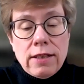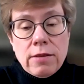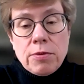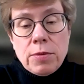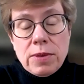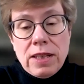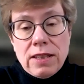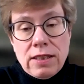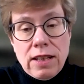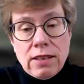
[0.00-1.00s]
And in a
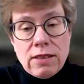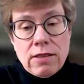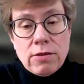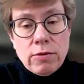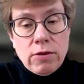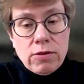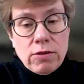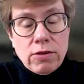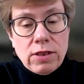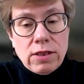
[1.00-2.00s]
pre-planned analysis, we
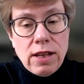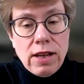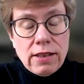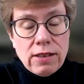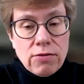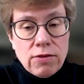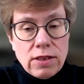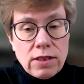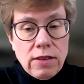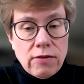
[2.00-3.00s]
also looked at the highest
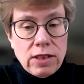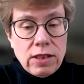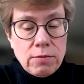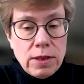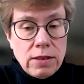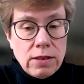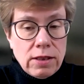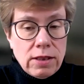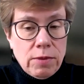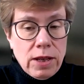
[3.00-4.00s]
risk 17p
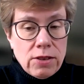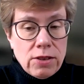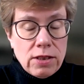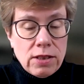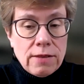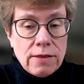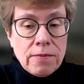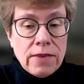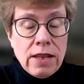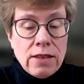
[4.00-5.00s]
deleted patients,
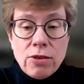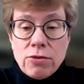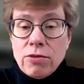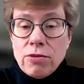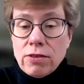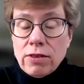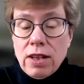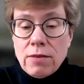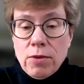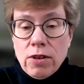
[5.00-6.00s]
and their 2-year
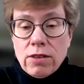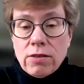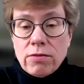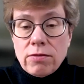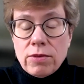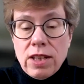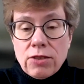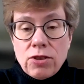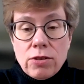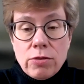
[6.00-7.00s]
landmark was
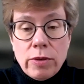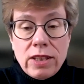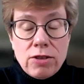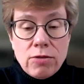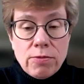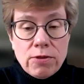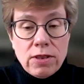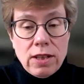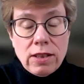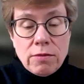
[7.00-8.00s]
actually
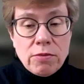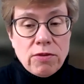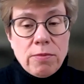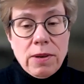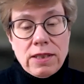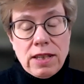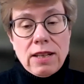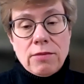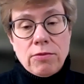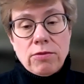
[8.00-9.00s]
22% improved by
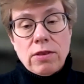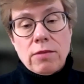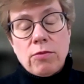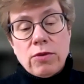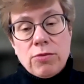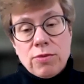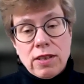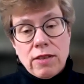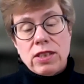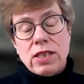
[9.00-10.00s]
zanubrutinib, which
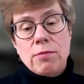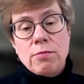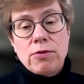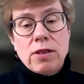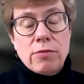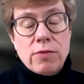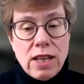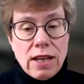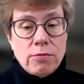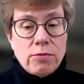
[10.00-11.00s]
was 78%
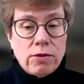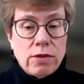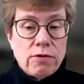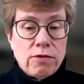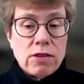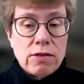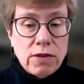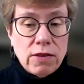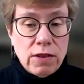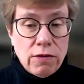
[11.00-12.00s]
with zanubrutinib
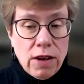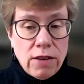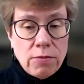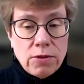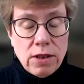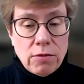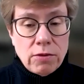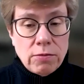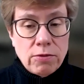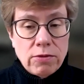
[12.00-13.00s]
versus 55%
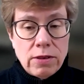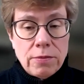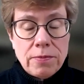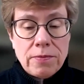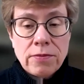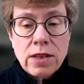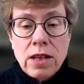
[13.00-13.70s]
with ibrutinib.